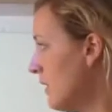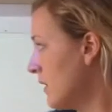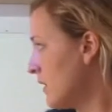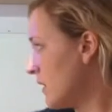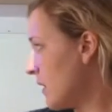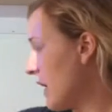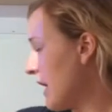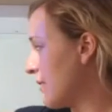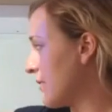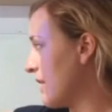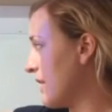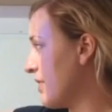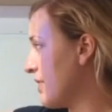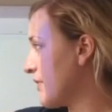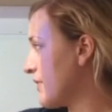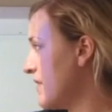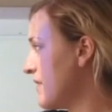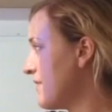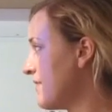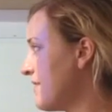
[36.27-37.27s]
Go ahead and write
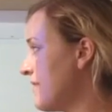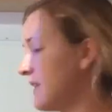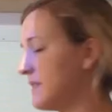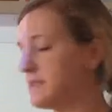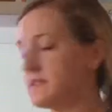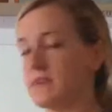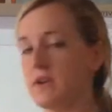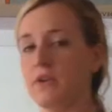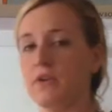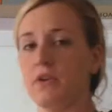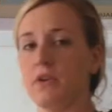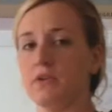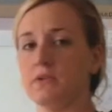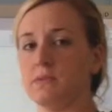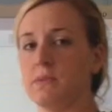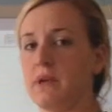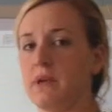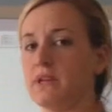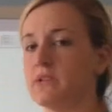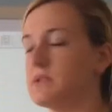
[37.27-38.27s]
3/5 on your notes
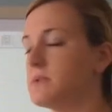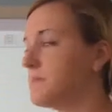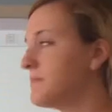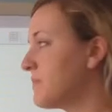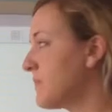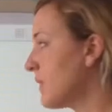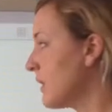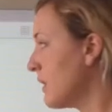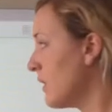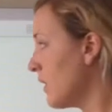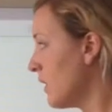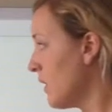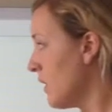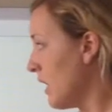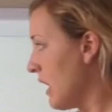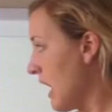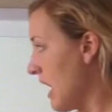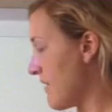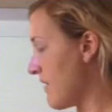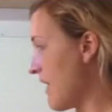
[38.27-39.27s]
page.
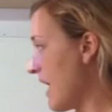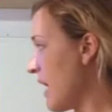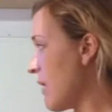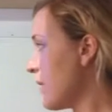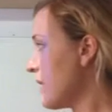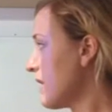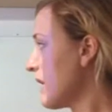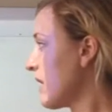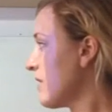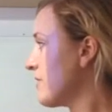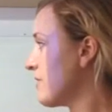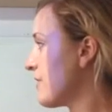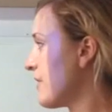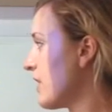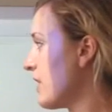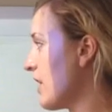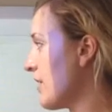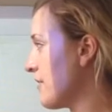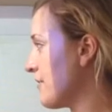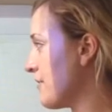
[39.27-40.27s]
If I want to
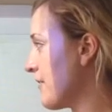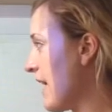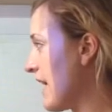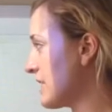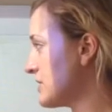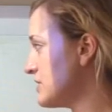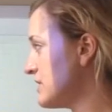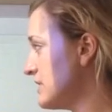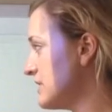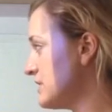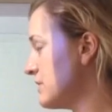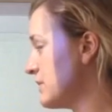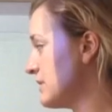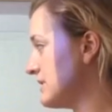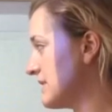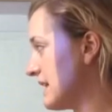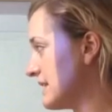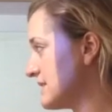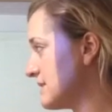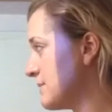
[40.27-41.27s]
convert a fraction to a
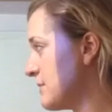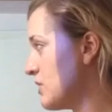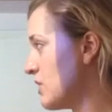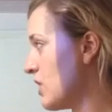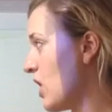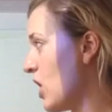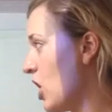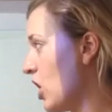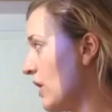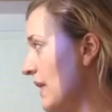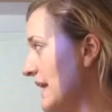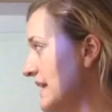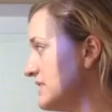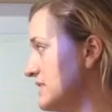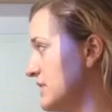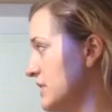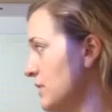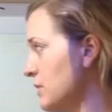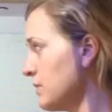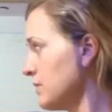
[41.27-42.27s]
decimal, all I
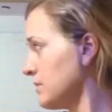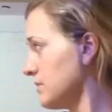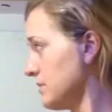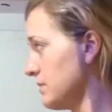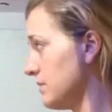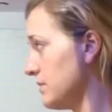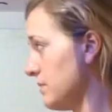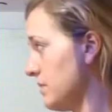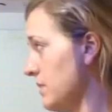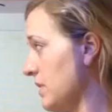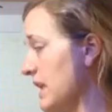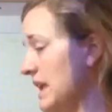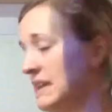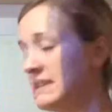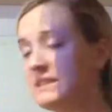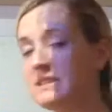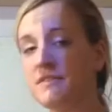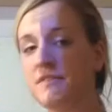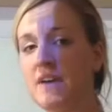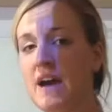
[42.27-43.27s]
do is
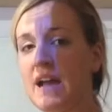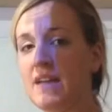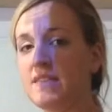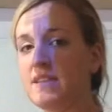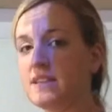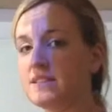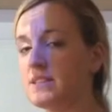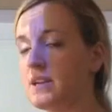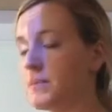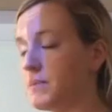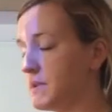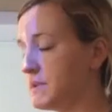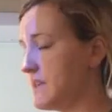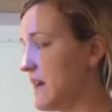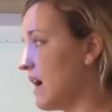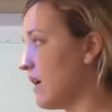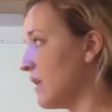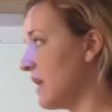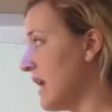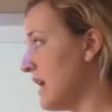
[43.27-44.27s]
divide these numbers
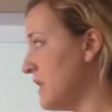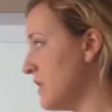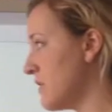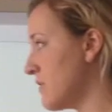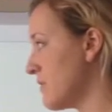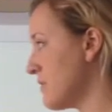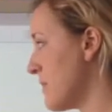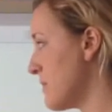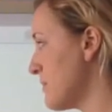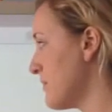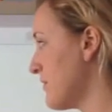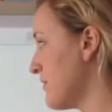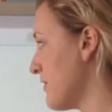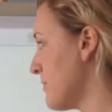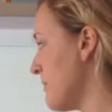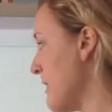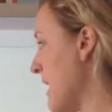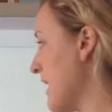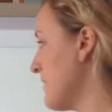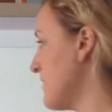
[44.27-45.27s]
out. And you'll remember from
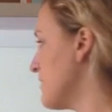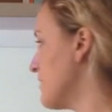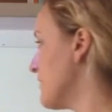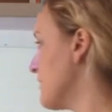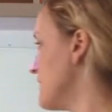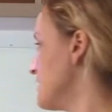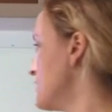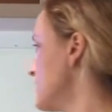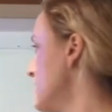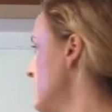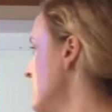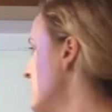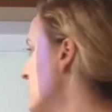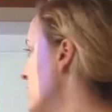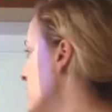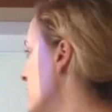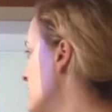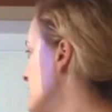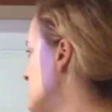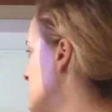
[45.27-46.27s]
math intervention,
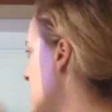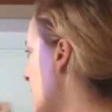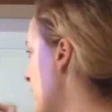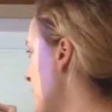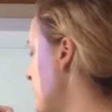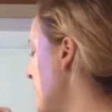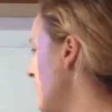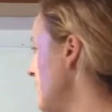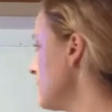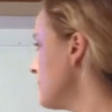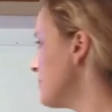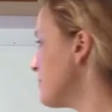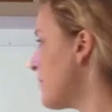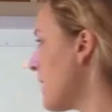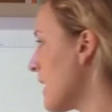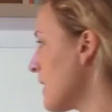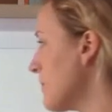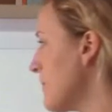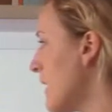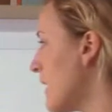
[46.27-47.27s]
top in,
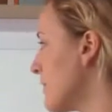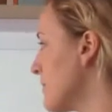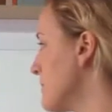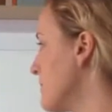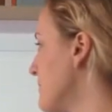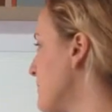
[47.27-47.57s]
bottom out.